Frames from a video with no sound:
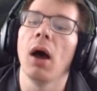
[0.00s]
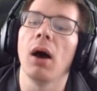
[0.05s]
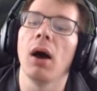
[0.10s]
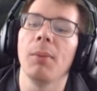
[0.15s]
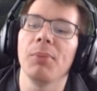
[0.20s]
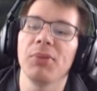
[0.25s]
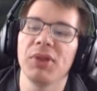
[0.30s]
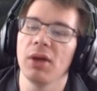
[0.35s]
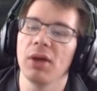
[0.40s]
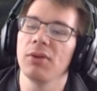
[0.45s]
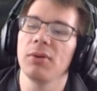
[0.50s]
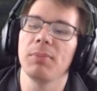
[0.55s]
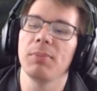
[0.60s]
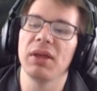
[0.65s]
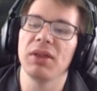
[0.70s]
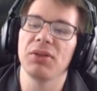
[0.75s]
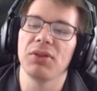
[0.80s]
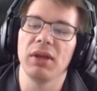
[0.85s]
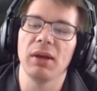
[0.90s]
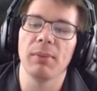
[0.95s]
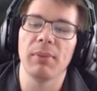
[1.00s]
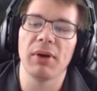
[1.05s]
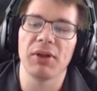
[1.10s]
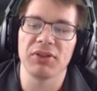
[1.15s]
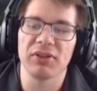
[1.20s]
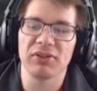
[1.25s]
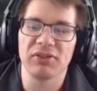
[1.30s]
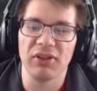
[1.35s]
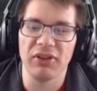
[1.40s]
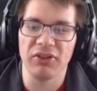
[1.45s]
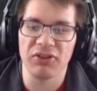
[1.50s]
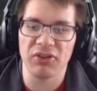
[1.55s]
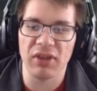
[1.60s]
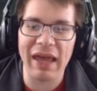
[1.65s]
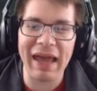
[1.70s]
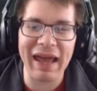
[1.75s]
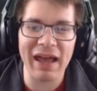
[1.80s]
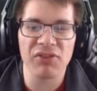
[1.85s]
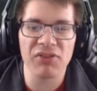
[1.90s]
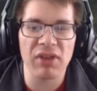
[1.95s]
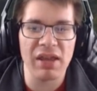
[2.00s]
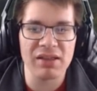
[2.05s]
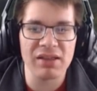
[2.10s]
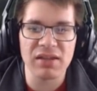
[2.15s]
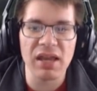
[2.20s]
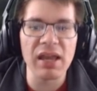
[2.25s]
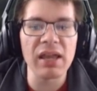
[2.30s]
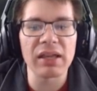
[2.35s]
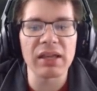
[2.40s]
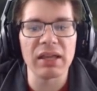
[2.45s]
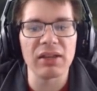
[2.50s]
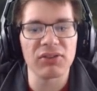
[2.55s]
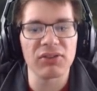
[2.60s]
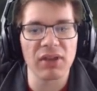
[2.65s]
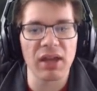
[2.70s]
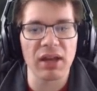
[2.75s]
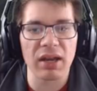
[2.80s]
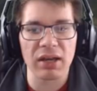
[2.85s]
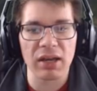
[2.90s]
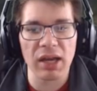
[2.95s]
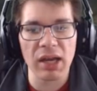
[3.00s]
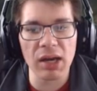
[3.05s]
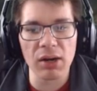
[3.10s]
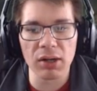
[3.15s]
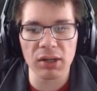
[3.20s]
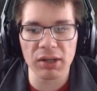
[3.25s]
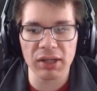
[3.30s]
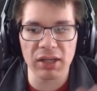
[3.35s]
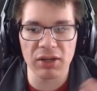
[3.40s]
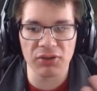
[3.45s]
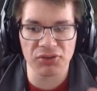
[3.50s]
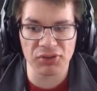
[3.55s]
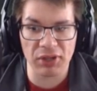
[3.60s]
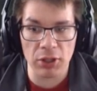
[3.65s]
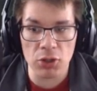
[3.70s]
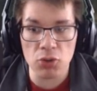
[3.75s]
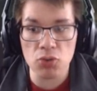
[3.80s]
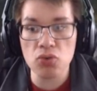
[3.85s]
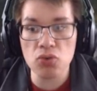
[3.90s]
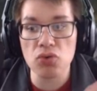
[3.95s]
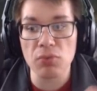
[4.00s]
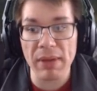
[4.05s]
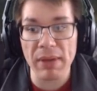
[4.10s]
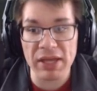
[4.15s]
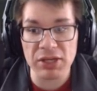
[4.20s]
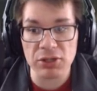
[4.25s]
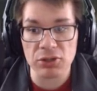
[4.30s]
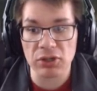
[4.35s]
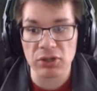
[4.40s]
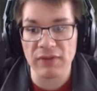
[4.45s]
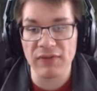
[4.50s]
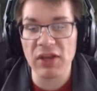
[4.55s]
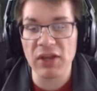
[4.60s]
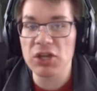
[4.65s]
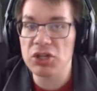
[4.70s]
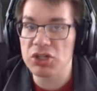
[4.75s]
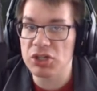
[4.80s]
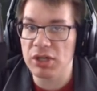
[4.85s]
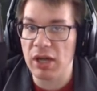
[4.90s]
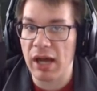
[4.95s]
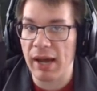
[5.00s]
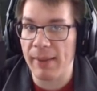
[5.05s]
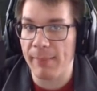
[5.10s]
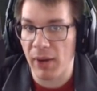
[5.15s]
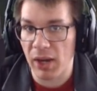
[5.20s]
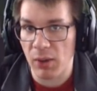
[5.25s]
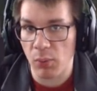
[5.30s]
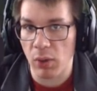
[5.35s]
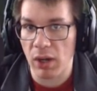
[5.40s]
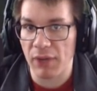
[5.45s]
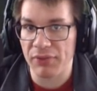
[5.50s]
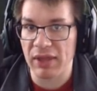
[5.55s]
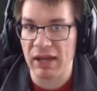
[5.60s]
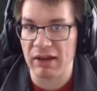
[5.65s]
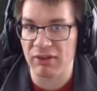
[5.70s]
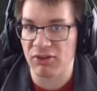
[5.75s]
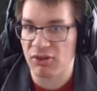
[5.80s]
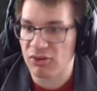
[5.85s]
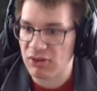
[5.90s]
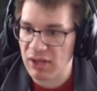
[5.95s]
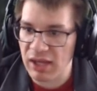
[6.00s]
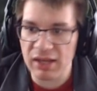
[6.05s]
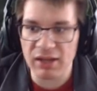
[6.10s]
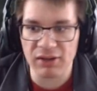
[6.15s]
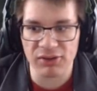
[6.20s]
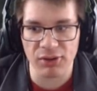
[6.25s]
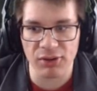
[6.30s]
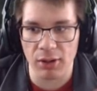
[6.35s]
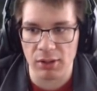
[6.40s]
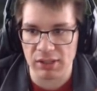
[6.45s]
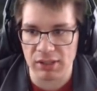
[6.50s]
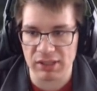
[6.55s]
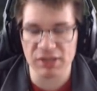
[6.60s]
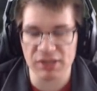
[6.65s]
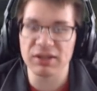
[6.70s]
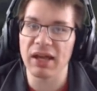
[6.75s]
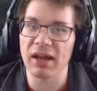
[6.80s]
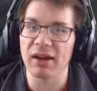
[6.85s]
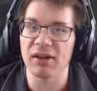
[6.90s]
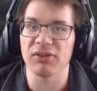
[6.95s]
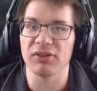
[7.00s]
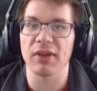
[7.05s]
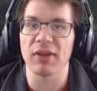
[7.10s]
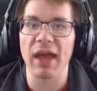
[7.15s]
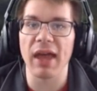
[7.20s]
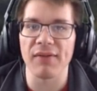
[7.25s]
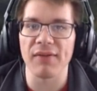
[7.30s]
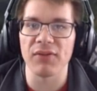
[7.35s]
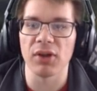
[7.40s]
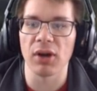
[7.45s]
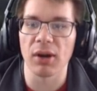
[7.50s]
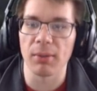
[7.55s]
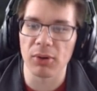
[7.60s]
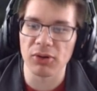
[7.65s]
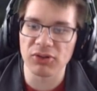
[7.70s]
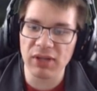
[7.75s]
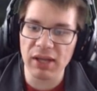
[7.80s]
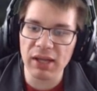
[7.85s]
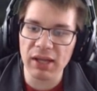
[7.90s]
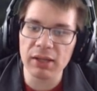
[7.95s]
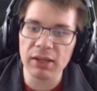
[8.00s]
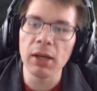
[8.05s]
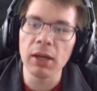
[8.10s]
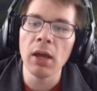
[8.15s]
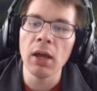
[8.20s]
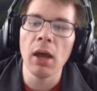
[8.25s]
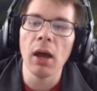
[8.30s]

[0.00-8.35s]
The other big thing about this is, as a tanking set inherently, is like, ooh, major evasion, I might want that as a tank. It's hard to get that as a heavy armor tank.